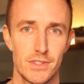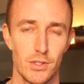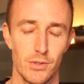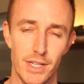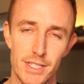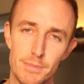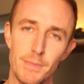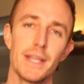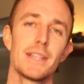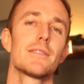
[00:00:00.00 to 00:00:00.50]

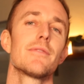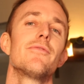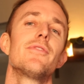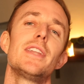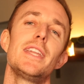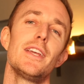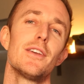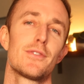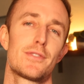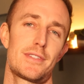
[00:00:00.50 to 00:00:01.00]
So let's make
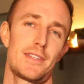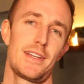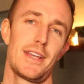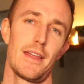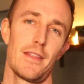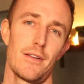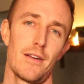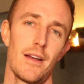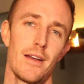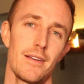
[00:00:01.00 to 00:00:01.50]
some videos
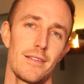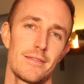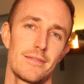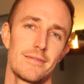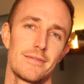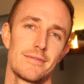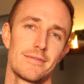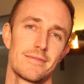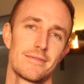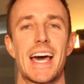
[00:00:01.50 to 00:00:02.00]
together, huh?
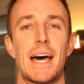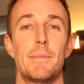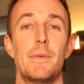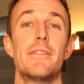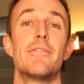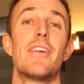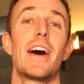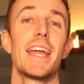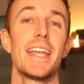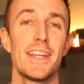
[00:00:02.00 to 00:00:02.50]
I'm
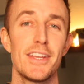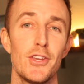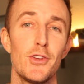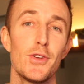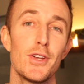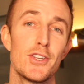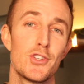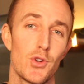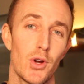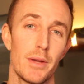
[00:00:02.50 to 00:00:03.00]
inviting
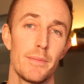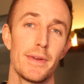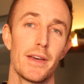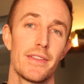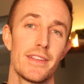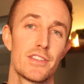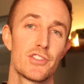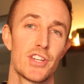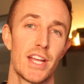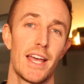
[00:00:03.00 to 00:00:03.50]
you to join me
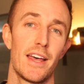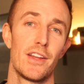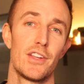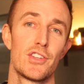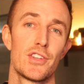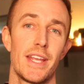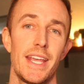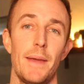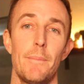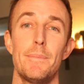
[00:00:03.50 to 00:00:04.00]
on this challenge.